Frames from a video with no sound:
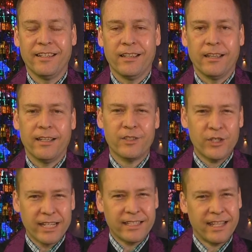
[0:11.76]
It's
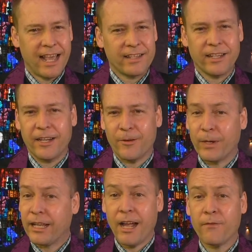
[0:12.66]
just that as a
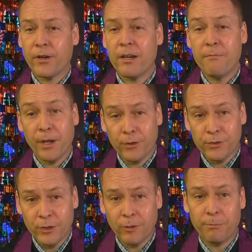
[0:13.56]
recovering middle
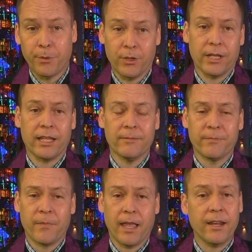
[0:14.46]
school bully
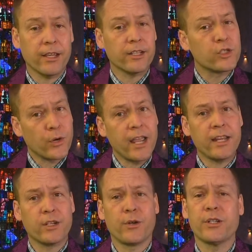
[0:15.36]
and a
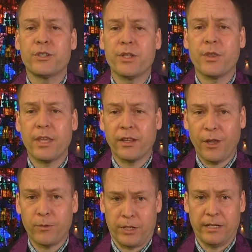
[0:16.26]
trained Christian
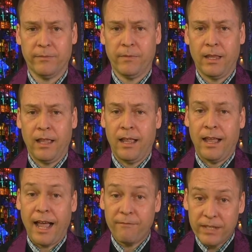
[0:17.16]
theologian,
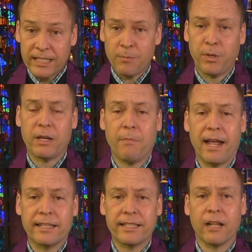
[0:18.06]
I've disciplined
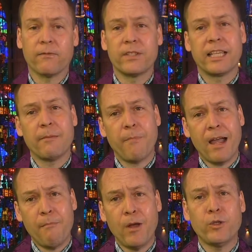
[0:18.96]
myself to keep my
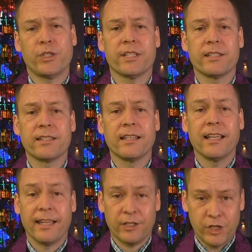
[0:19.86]
emotions
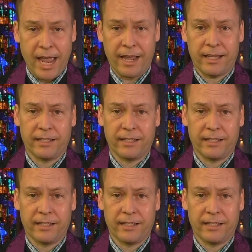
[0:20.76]
in check.